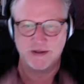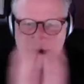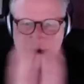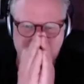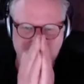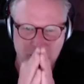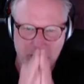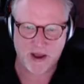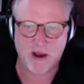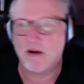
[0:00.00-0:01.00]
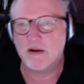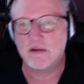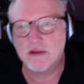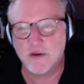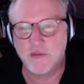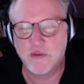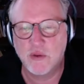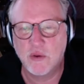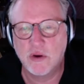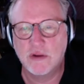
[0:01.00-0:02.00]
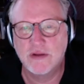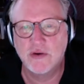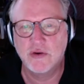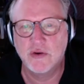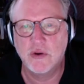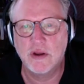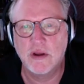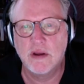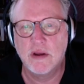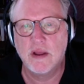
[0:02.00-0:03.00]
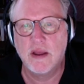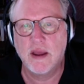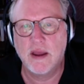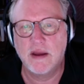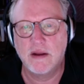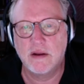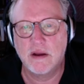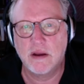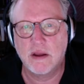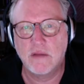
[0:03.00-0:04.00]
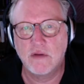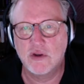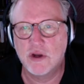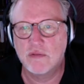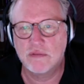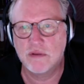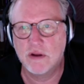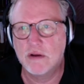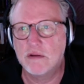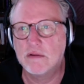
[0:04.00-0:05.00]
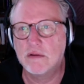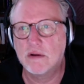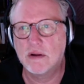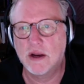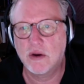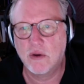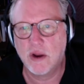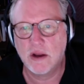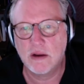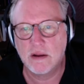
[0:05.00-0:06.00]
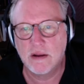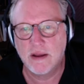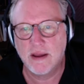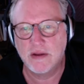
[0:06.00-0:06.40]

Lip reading: deep bow, for the work that you're doing, and give yourself, a lot of credit. And